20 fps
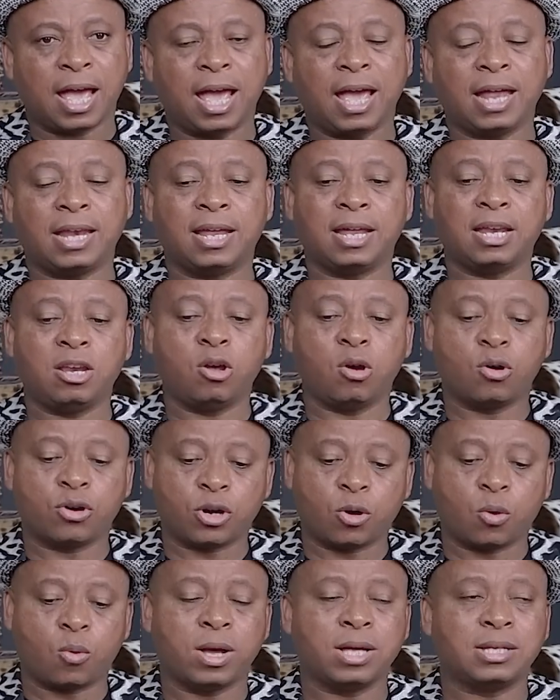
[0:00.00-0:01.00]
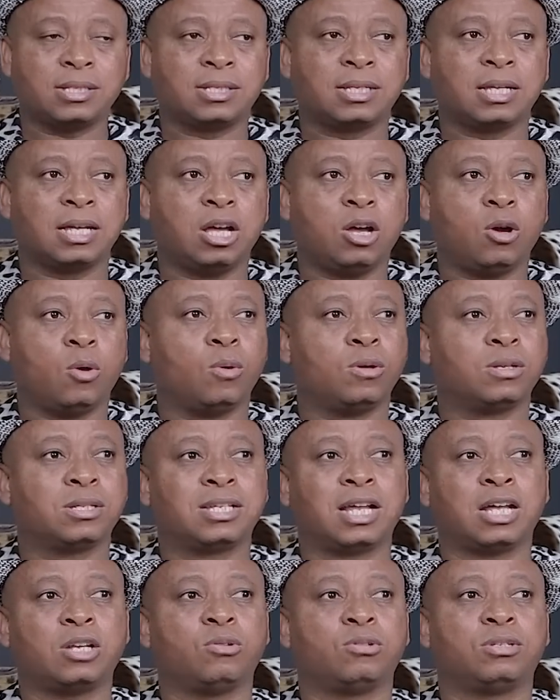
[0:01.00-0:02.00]
and then your request will
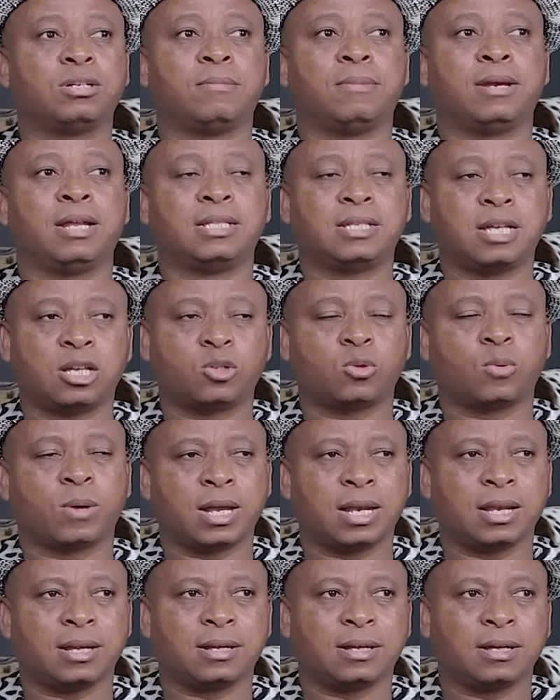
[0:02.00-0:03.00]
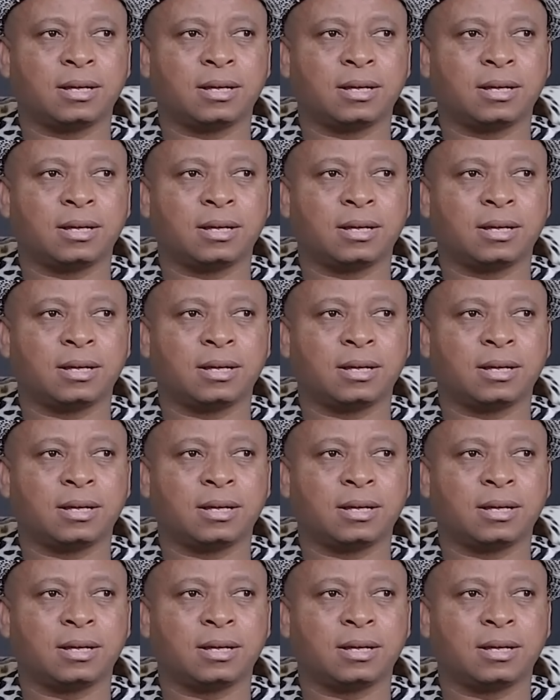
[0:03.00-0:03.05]
start to germinate as well.